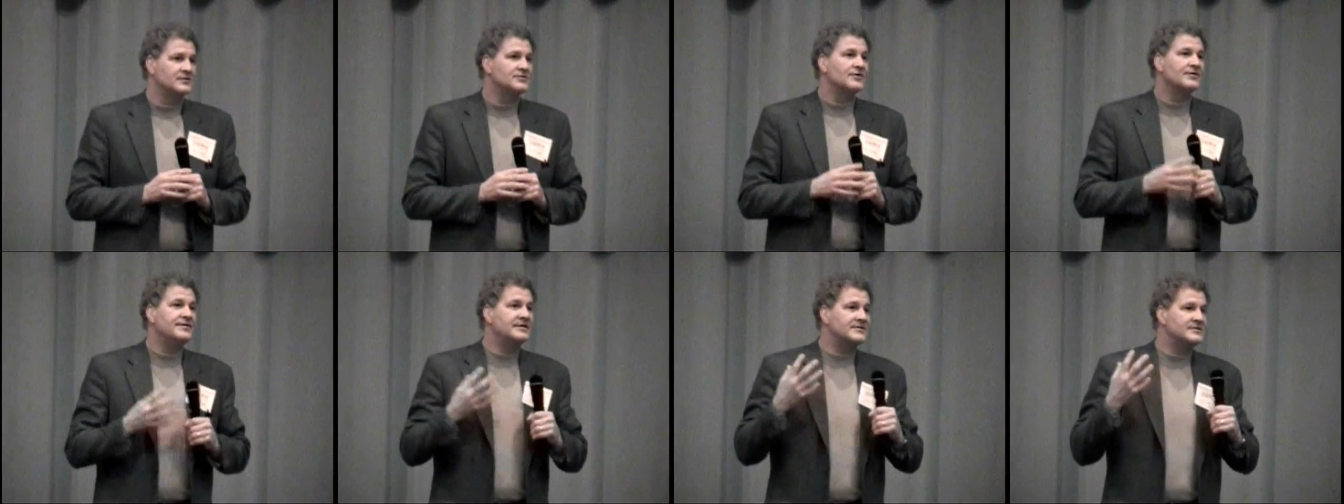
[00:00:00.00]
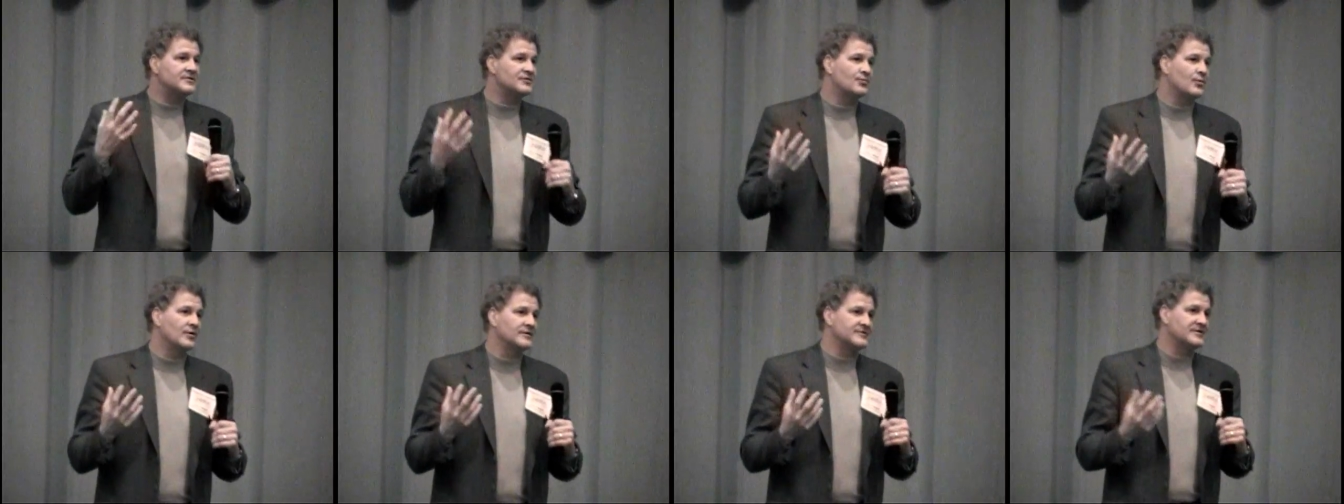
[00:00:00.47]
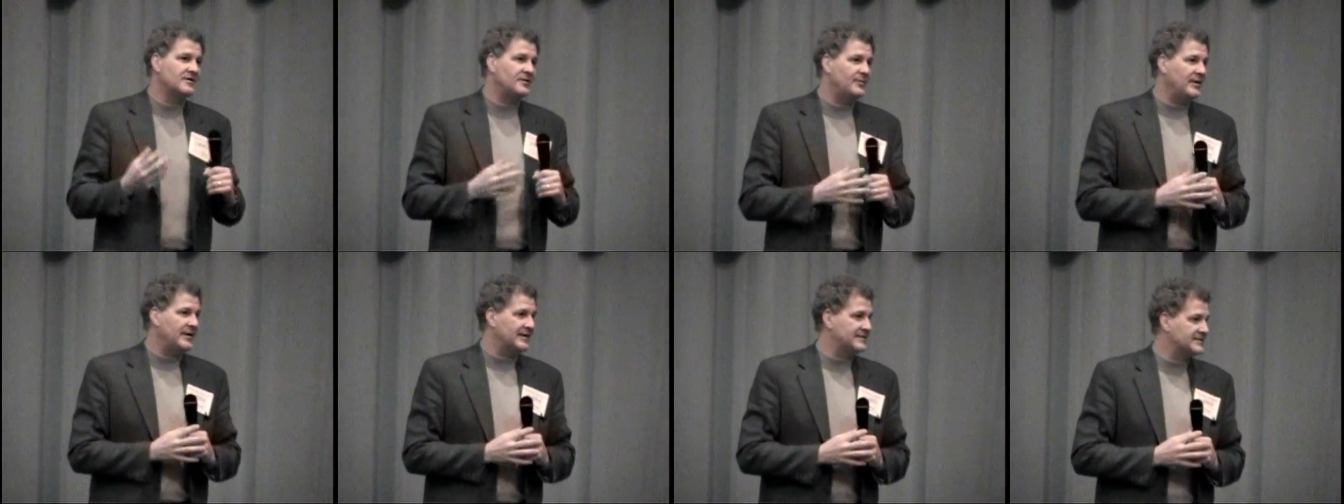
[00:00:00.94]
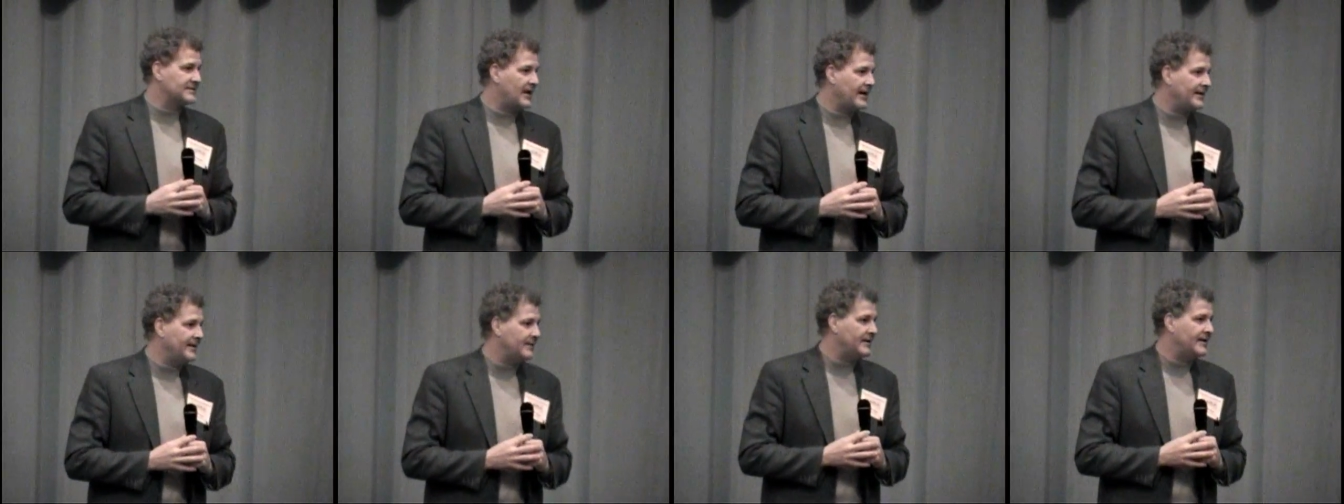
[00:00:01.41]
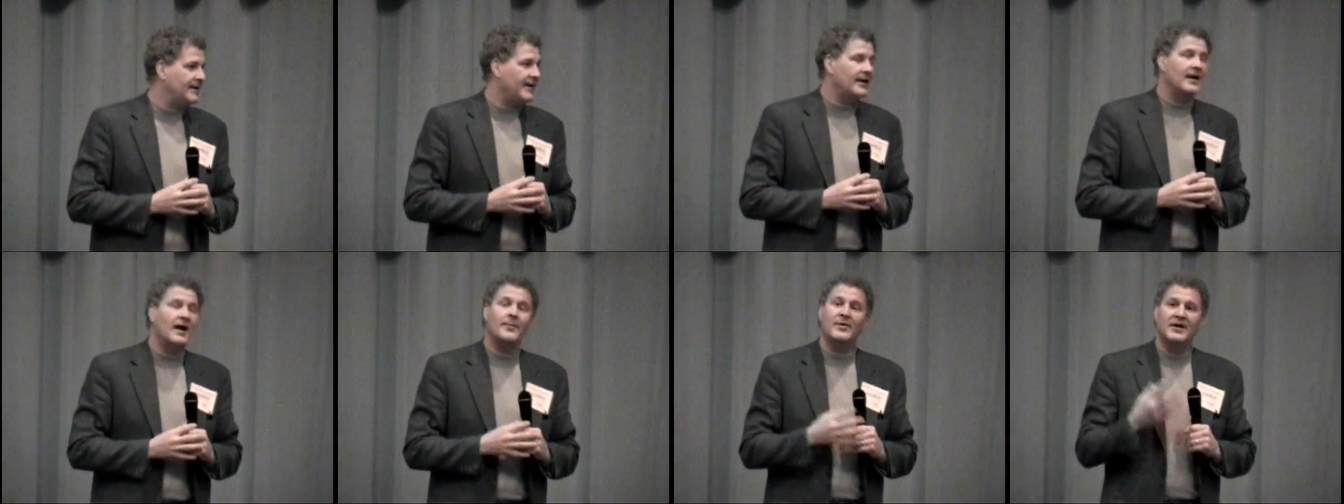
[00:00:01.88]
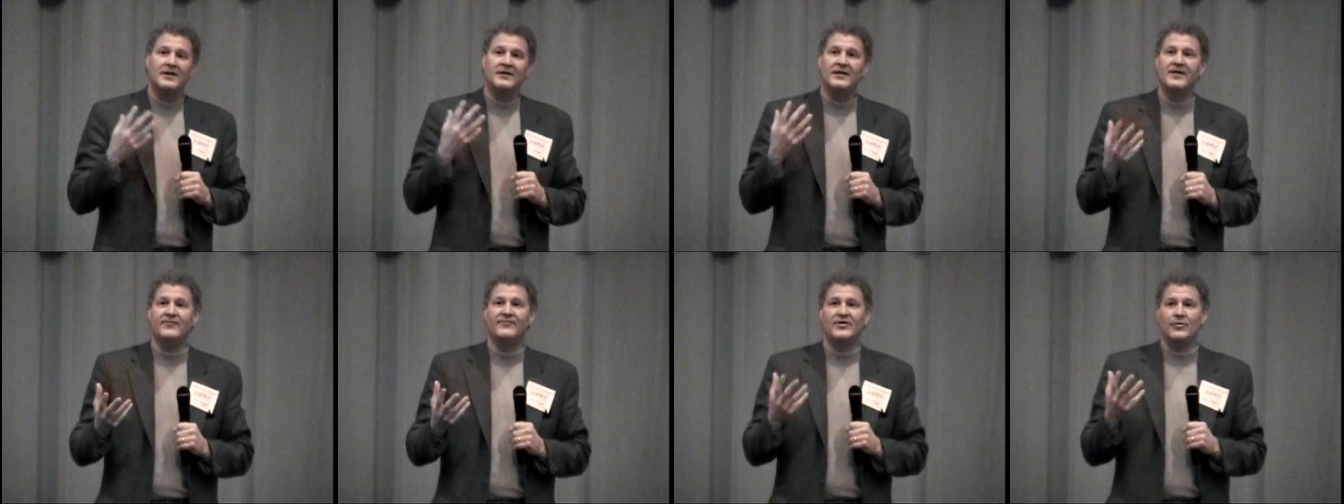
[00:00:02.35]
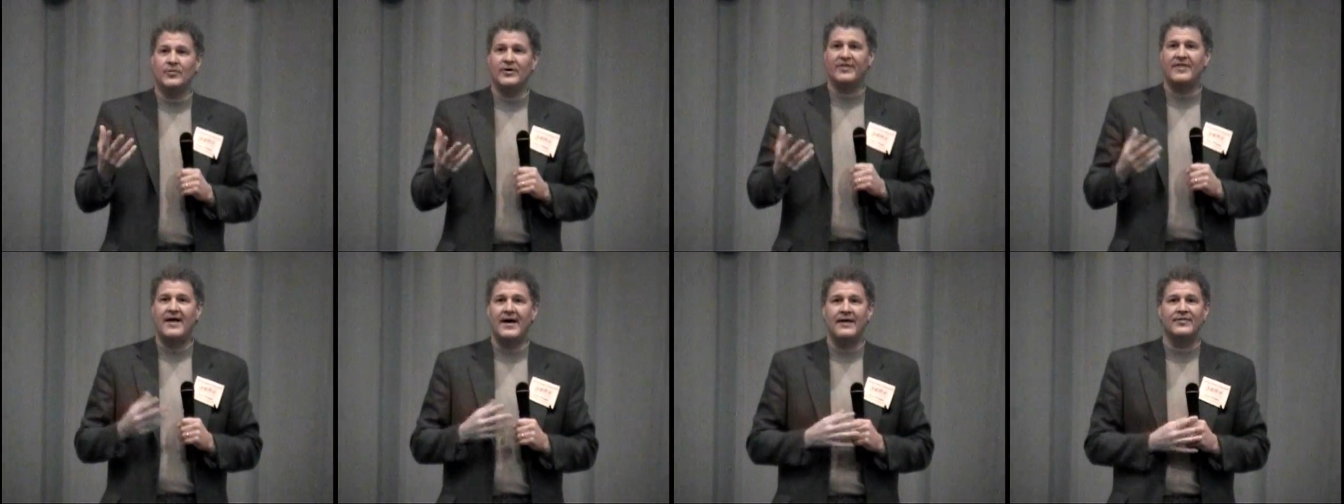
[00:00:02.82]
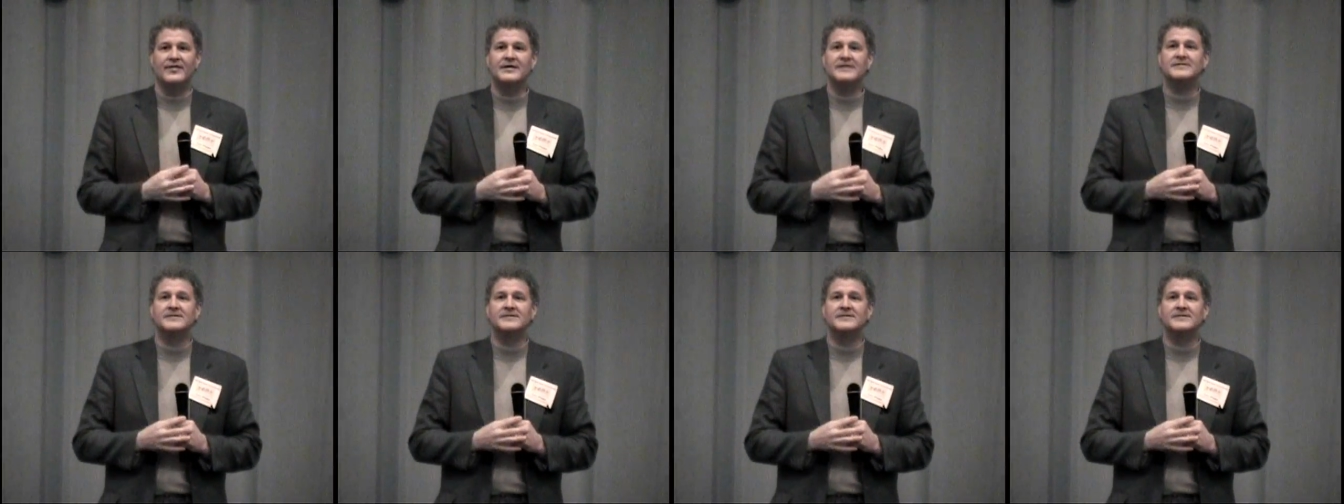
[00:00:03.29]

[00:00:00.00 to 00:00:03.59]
So this is where it's going to be exciting today, and I'm going to leave you with that.